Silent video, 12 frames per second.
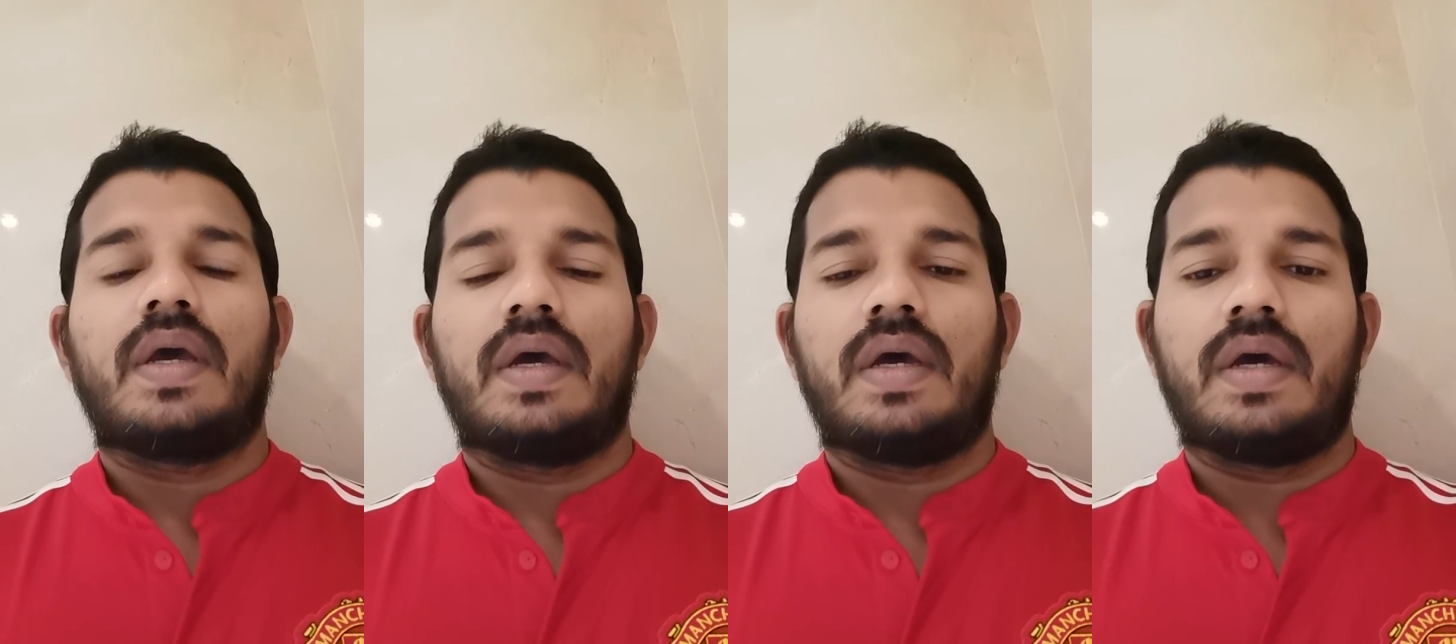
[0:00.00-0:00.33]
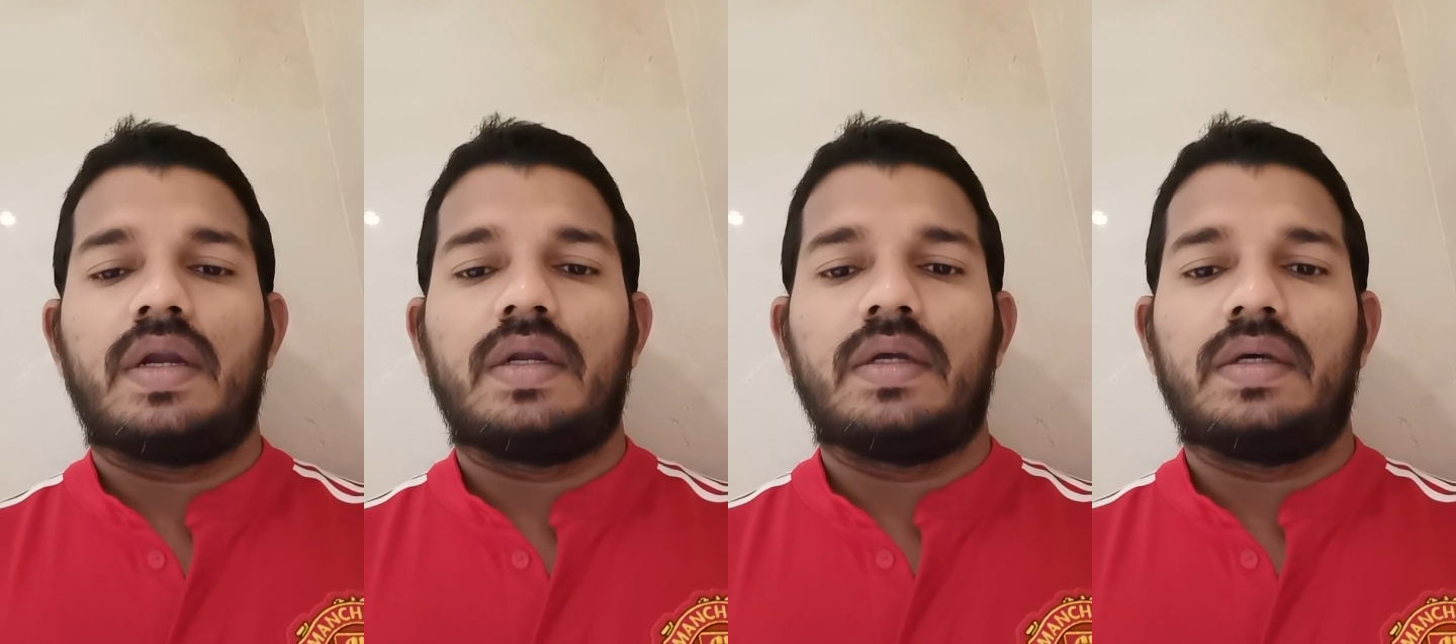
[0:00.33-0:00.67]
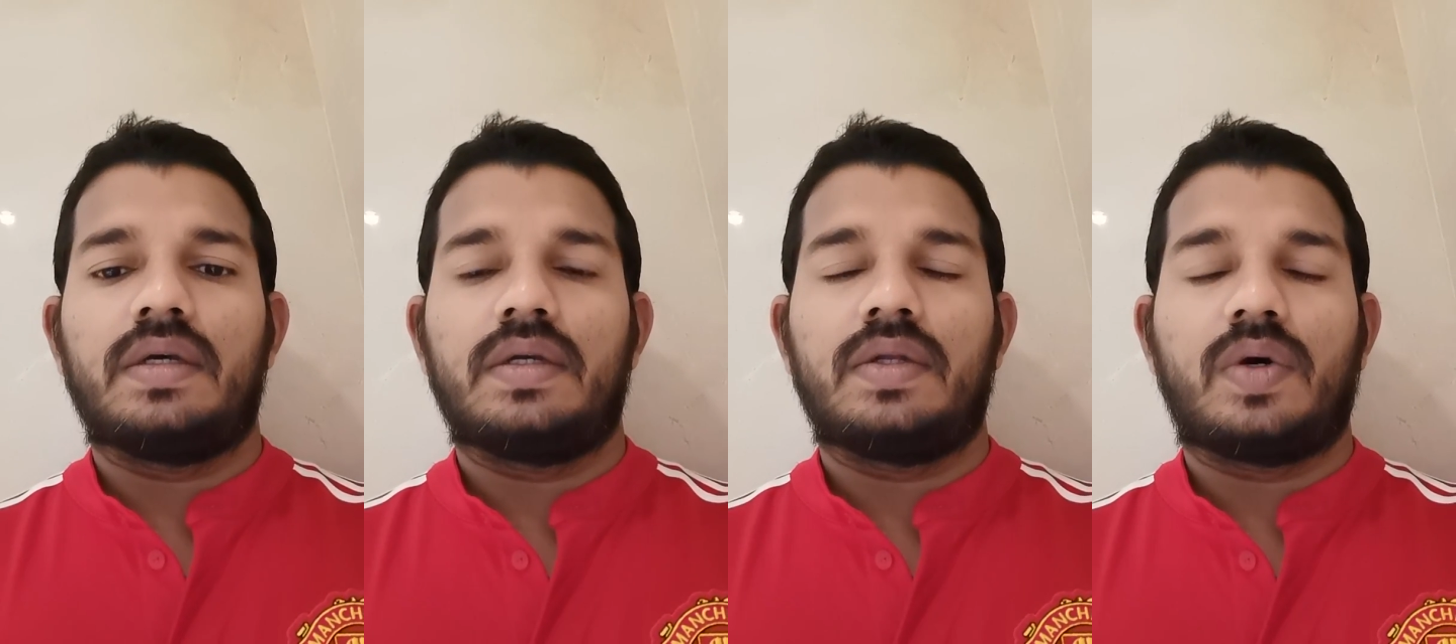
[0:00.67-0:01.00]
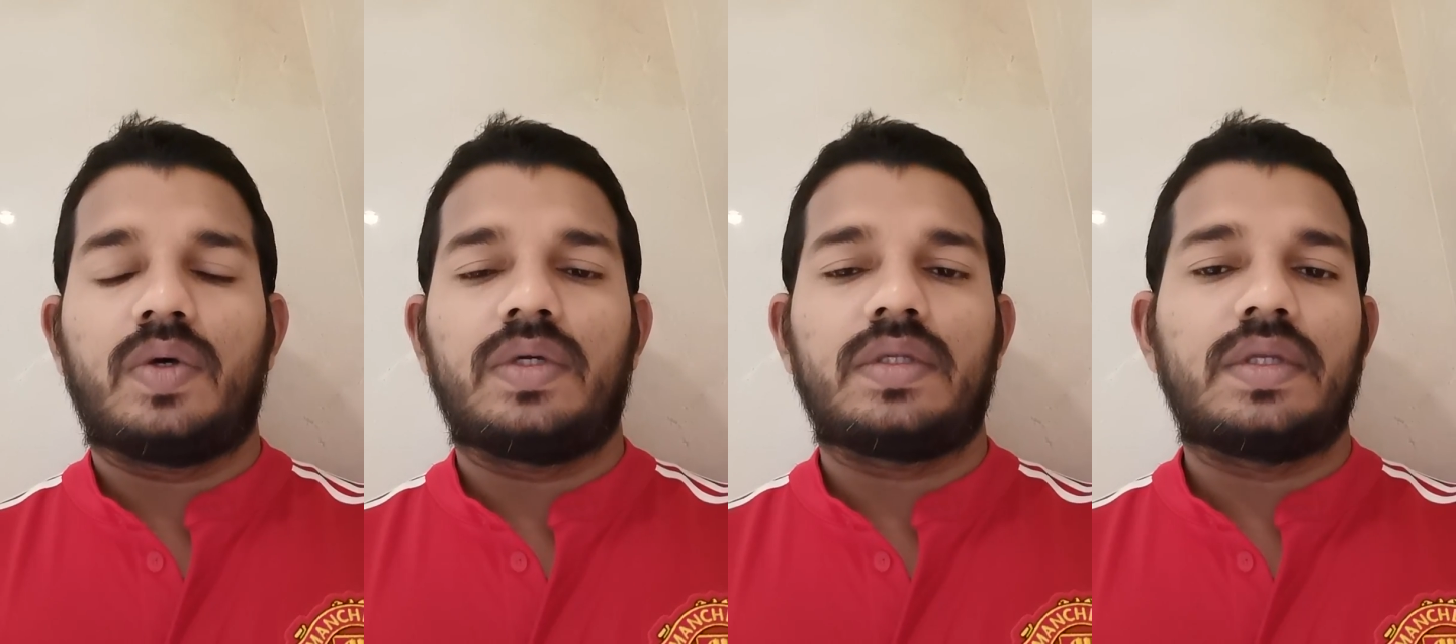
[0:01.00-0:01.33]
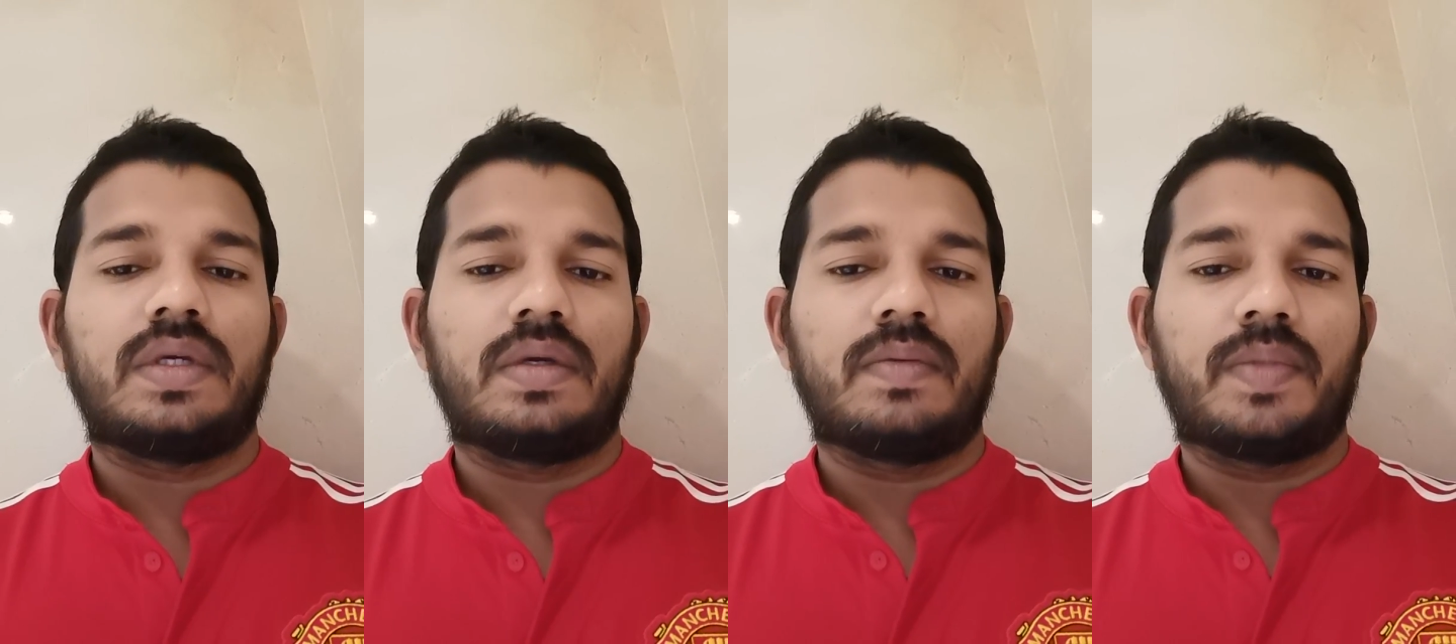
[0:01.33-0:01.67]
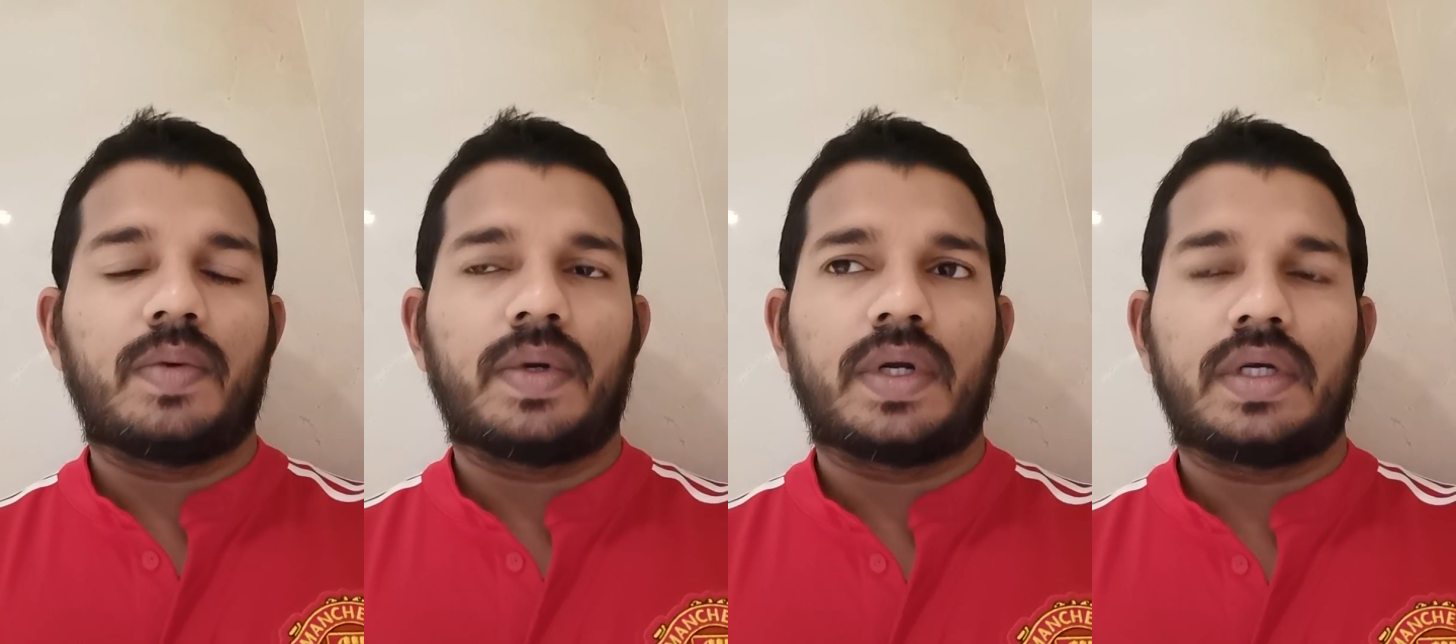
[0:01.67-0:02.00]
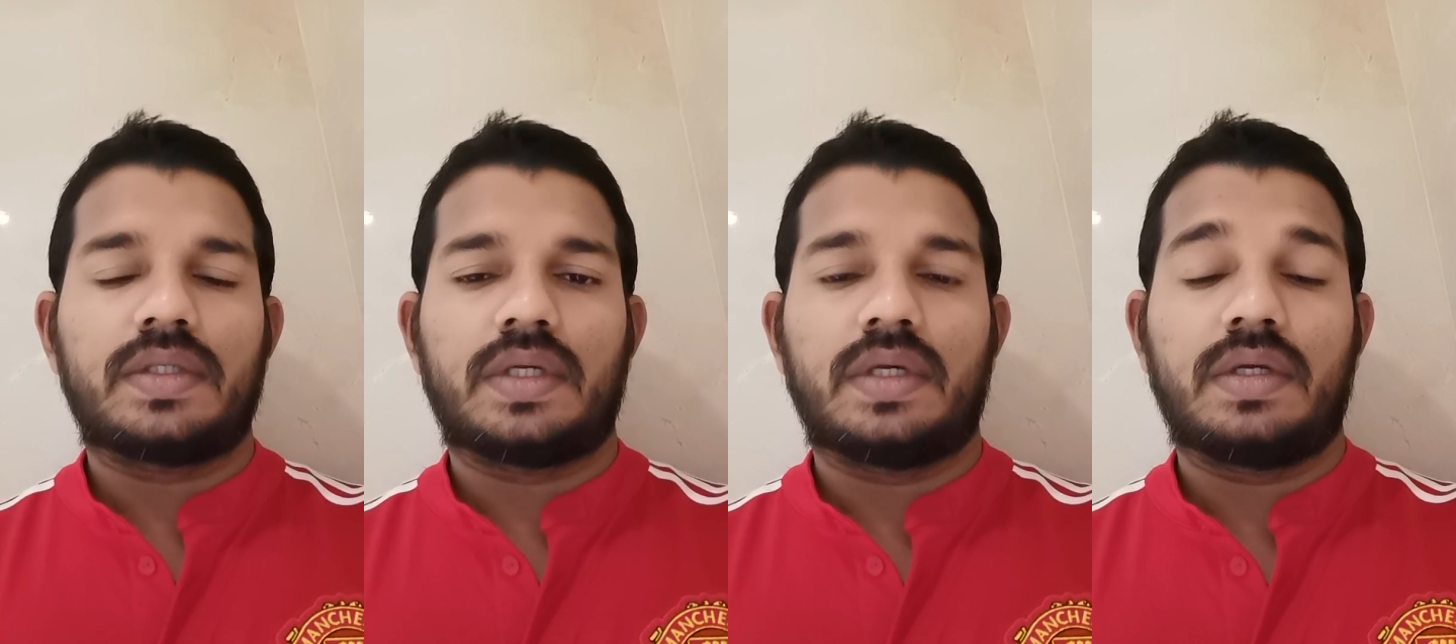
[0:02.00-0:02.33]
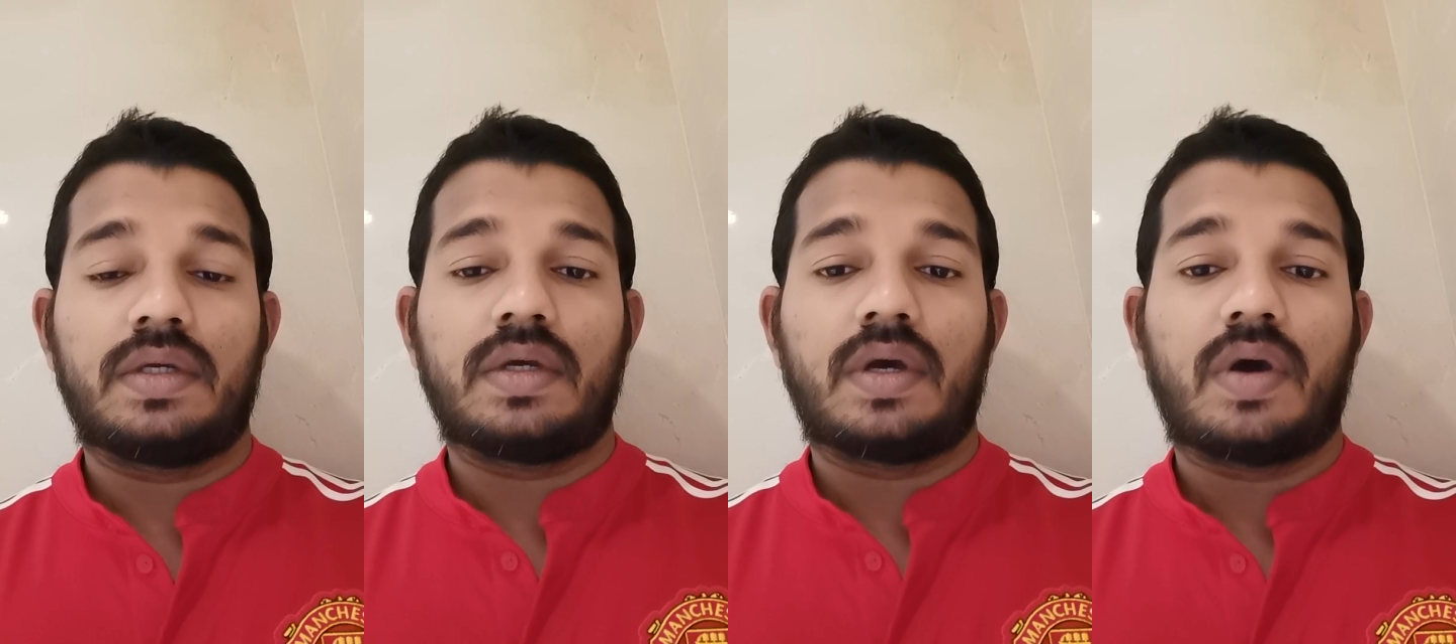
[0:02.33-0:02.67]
And the other thing people are asking,